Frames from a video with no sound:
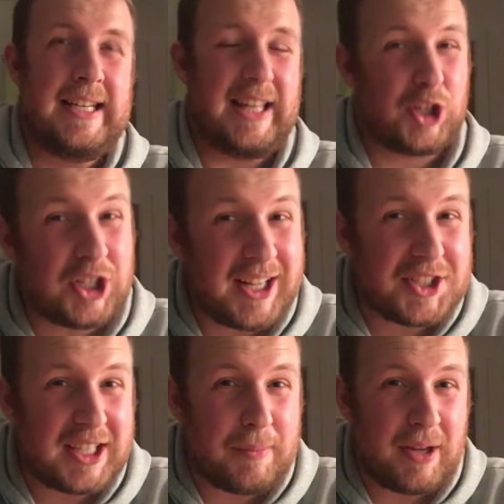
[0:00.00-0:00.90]
They couldn't
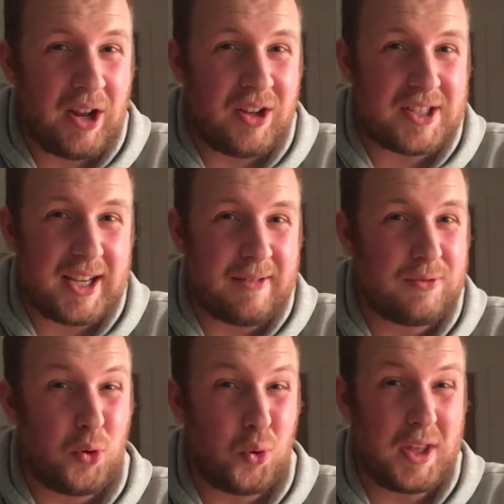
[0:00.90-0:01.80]
actually give me an answer.
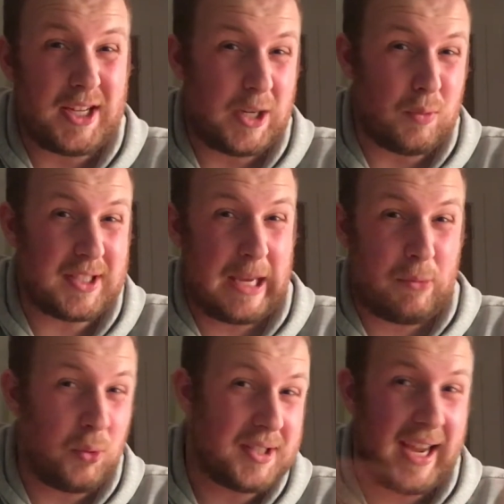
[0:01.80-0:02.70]
All they did was tell
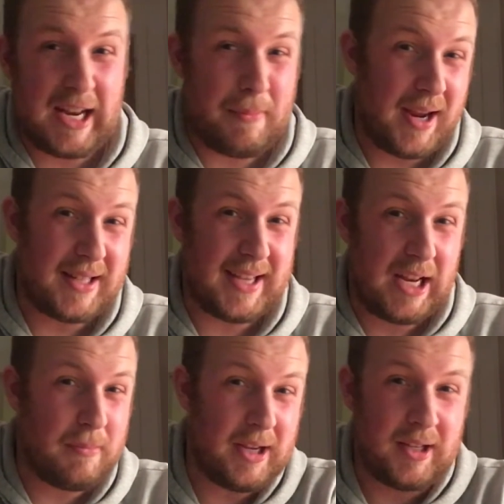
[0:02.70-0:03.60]
me what TAYLORMADE are
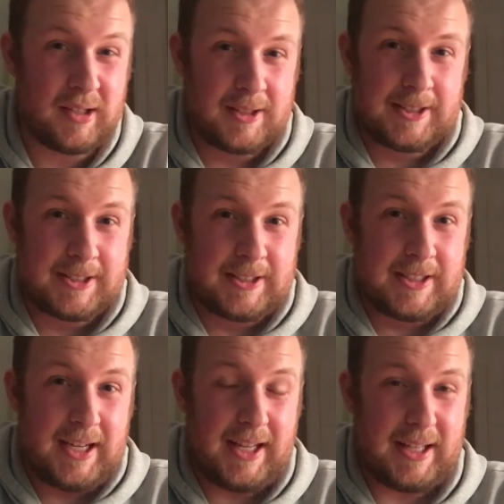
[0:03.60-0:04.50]
telling me.
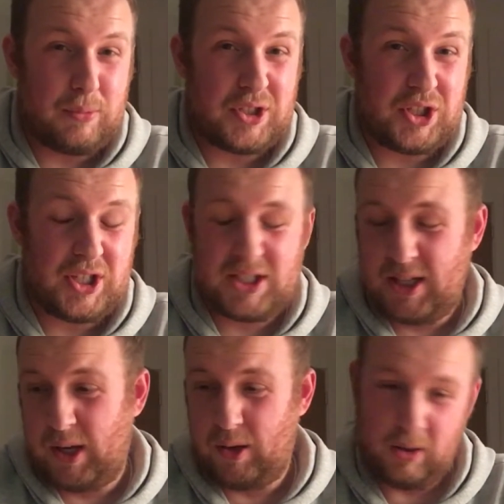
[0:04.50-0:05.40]
And that was
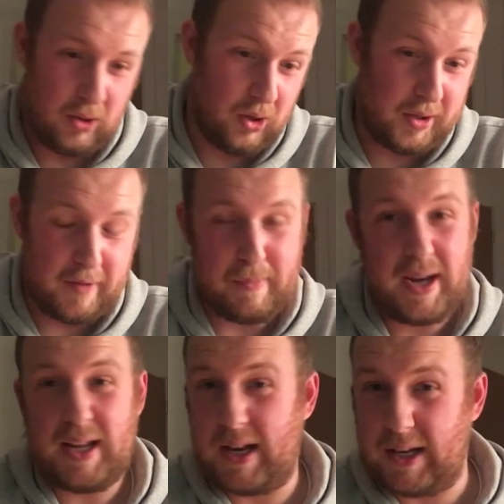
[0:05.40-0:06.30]
just, oh, they've
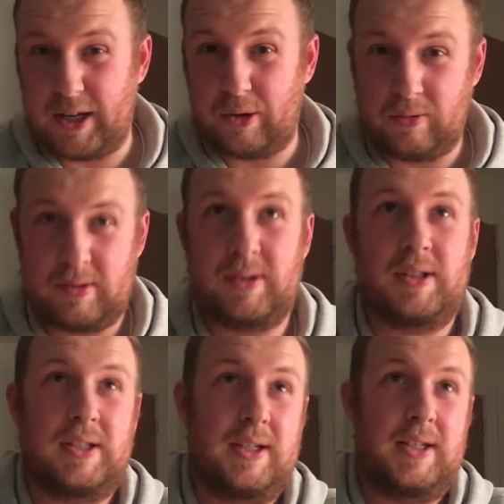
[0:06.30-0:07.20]
made it illegal.
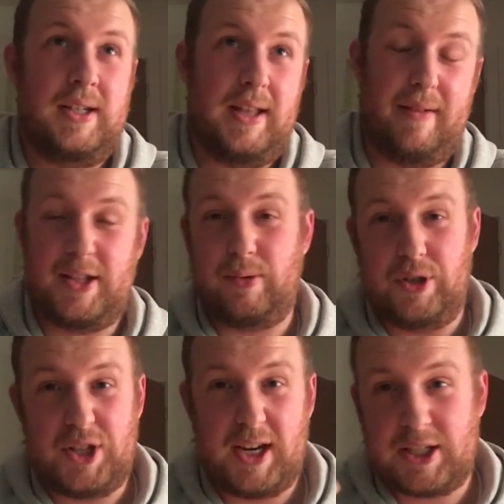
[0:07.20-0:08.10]
They've had to
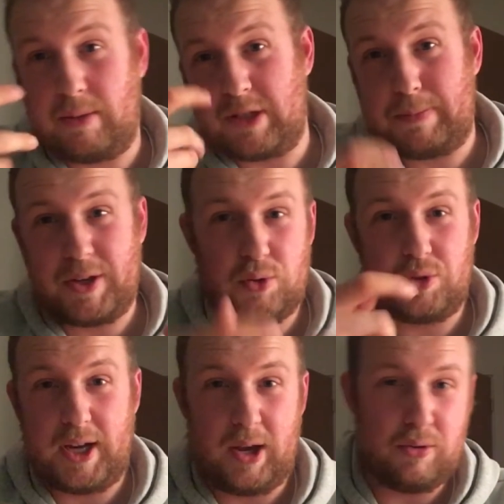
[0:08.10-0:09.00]
inject some special
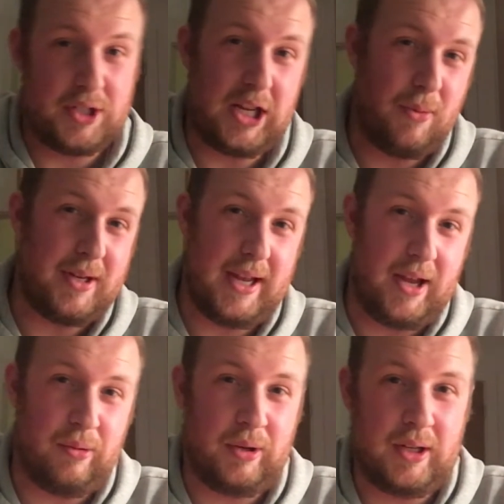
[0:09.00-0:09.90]
gel to slow it
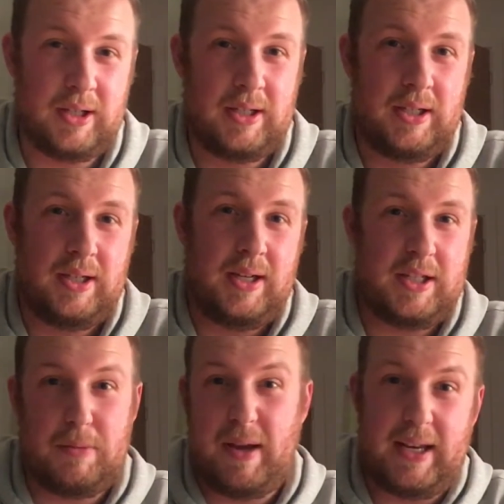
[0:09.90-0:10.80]
down
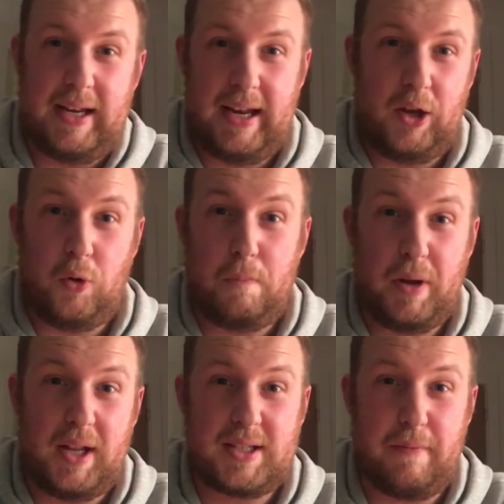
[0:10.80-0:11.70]
to make it legal,
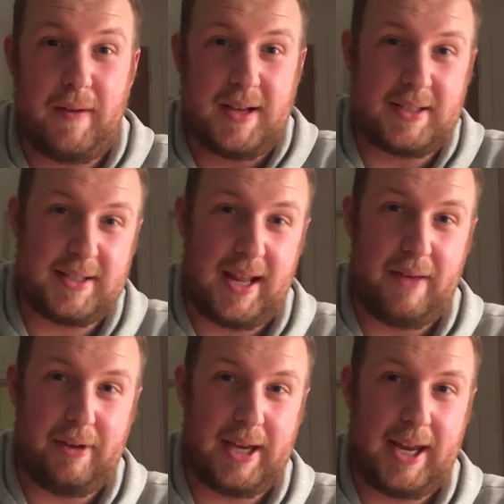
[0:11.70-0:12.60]
but it's the fastest they'll
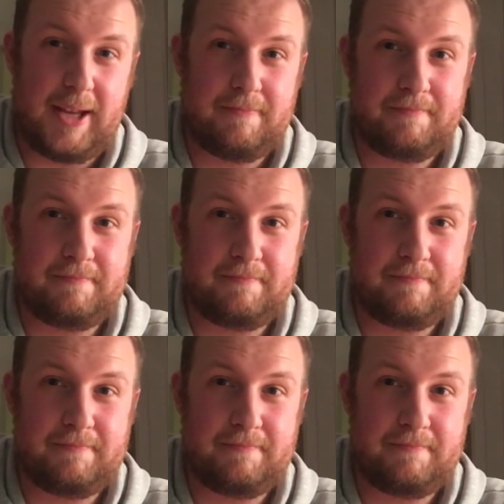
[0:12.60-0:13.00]
ever get it.